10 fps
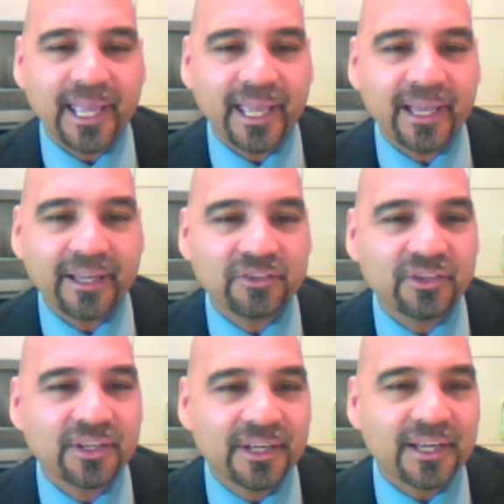
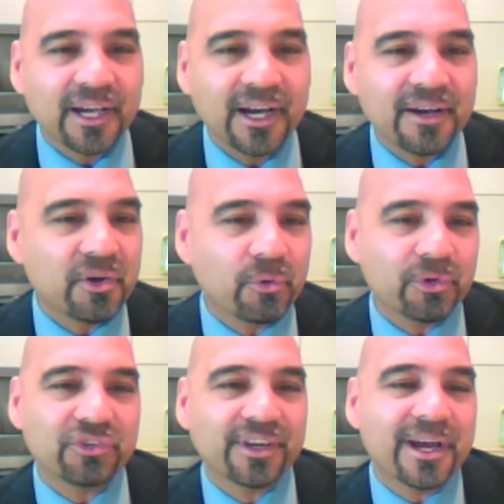And there
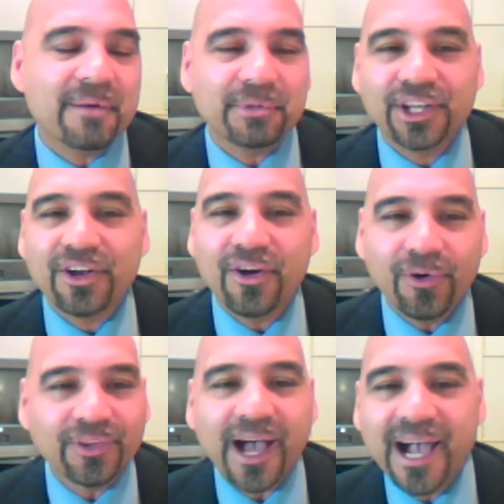was a company
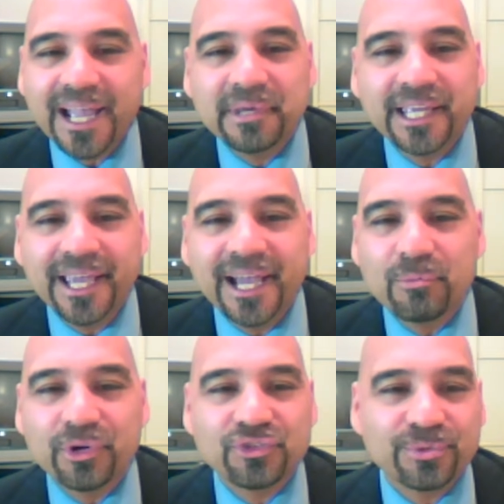called
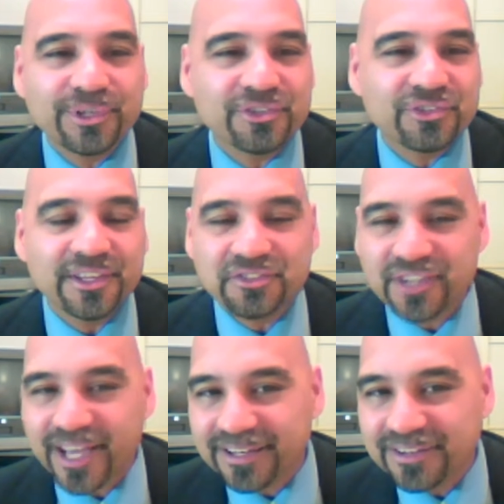IBM, which was the
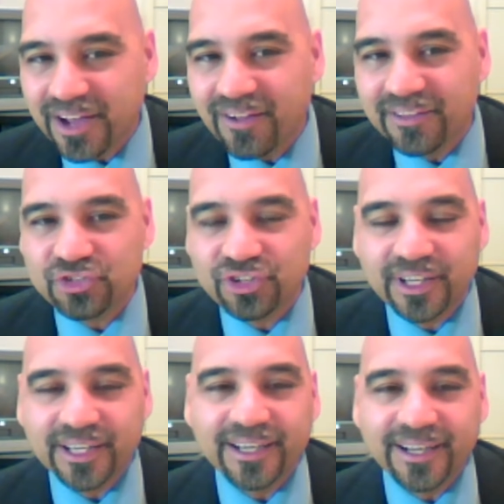
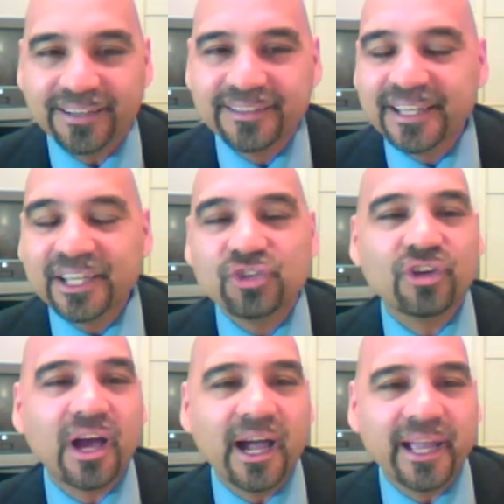technology
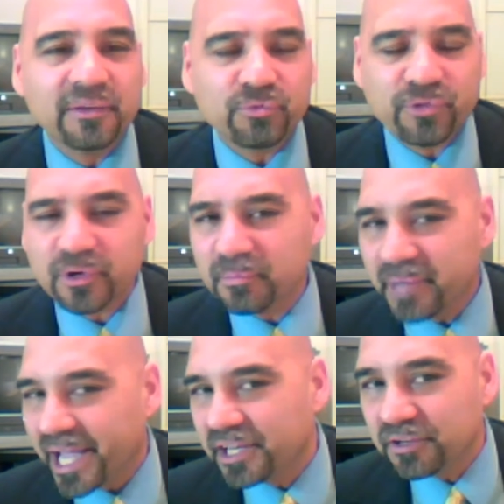giant for
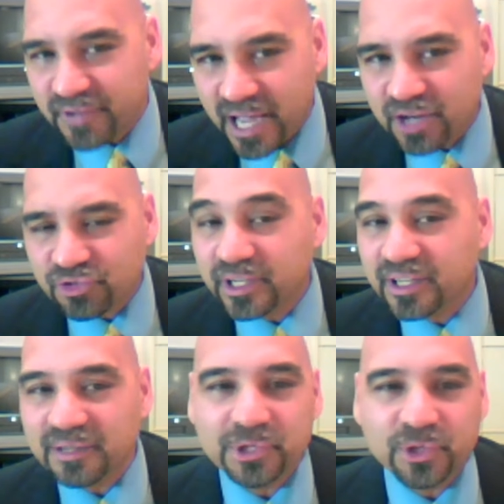
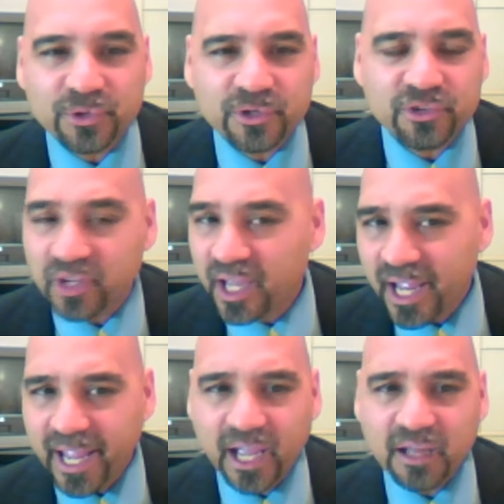manufacturing computers
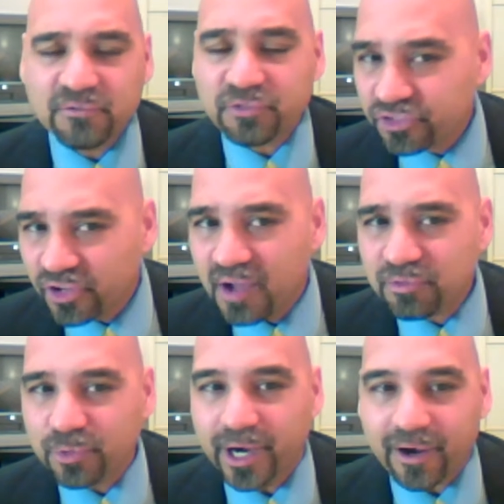and for
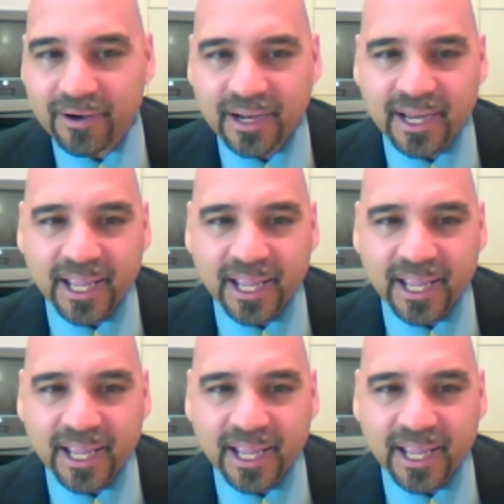software.